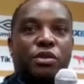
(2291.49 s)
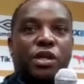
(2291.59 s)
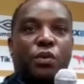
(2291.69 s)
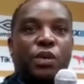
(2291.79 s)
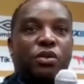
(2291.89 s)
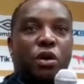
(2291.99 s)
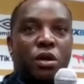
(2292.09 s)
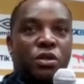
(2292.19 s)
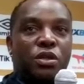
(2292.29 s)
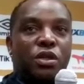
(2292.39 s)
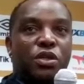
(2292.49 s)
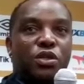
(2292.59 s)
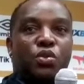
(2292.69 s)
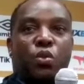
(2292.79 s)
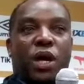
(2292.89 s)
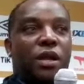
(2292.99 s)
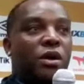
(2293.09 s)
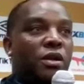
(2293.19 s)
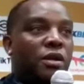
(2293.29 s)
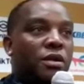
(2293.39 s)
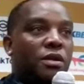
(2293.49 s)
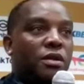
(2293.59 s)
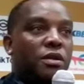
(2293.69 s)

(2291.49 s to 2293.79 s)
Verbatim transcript: You know, we can't dwell on,